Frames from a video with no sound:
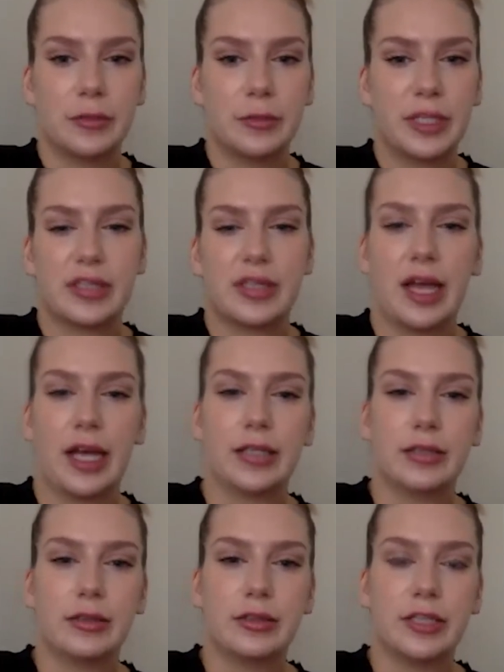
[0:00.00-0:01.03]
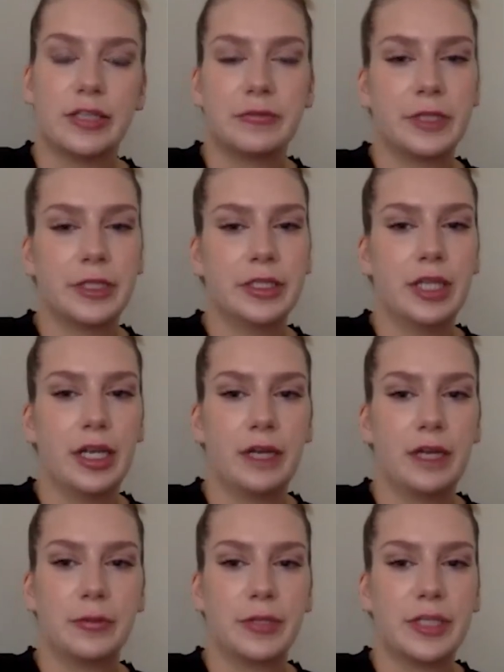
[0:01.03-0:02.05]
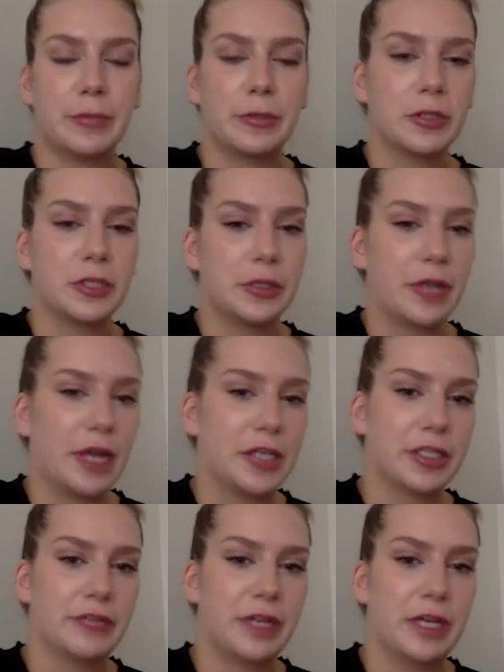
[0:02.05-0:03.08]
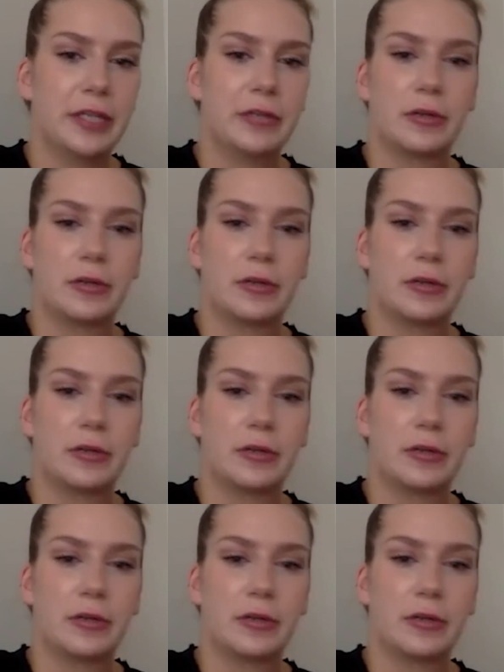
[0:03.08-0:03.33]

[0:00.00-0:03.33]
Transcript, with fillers: But is that different uh, from a typical geocaching event,